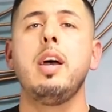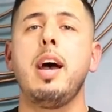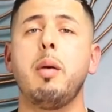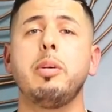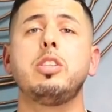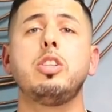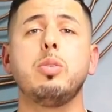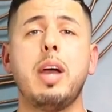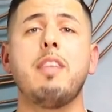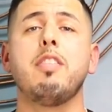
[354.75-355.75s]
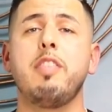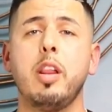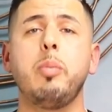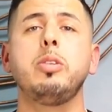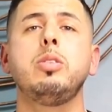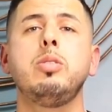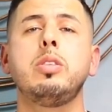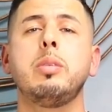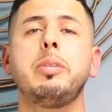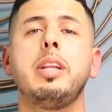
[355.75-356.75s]
How much do you have available to do
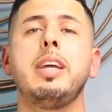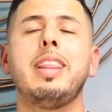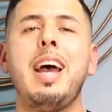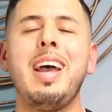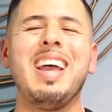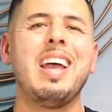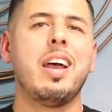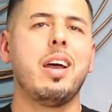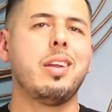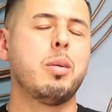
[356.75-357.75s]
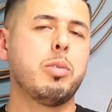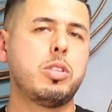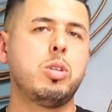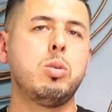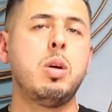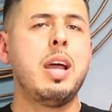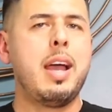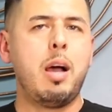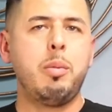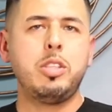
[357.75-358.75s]
something like that? And number two,
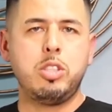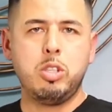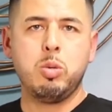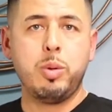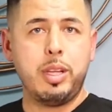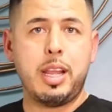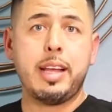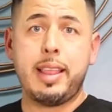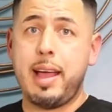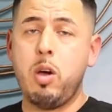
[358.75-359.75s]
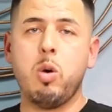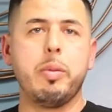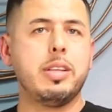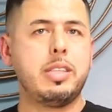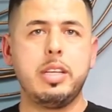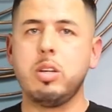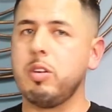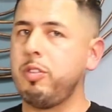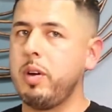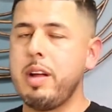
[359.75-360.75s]
how much do you really like that home? Is it your
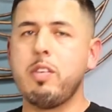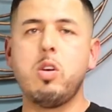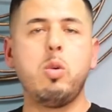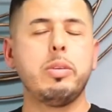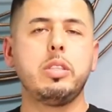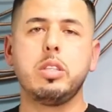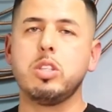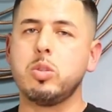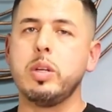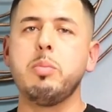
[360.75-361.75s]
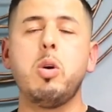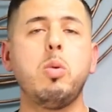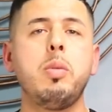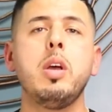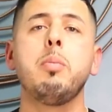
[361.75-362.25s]
forever home? Is it your dream home?